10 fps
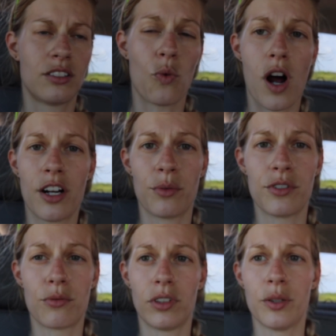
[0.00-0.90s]
The water
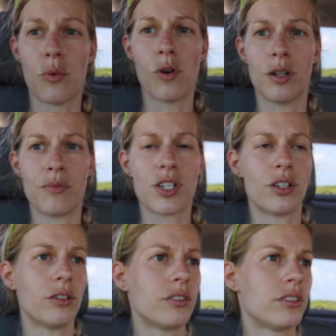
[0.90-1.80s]
was really warm
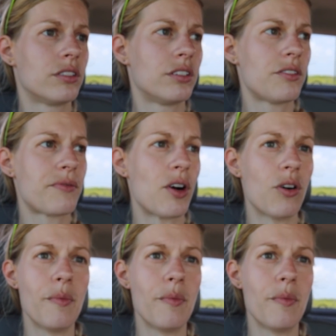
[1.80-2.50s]
too. It felt